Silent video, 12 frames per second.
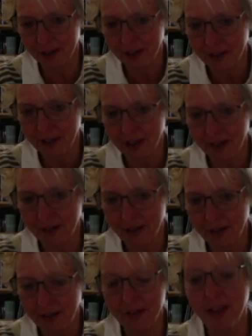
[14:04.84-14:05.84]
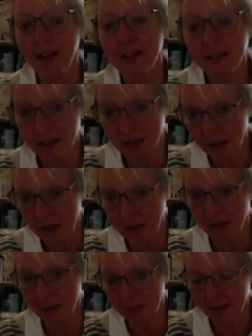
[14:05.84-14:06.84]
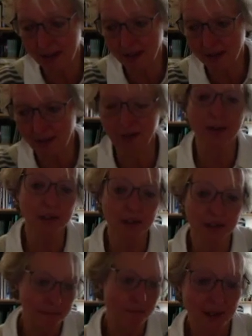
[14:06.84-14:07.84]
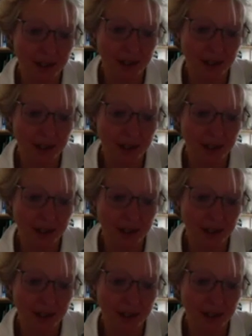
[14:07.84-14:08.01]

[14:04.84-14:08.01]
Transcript: going to be the thing which enables people to be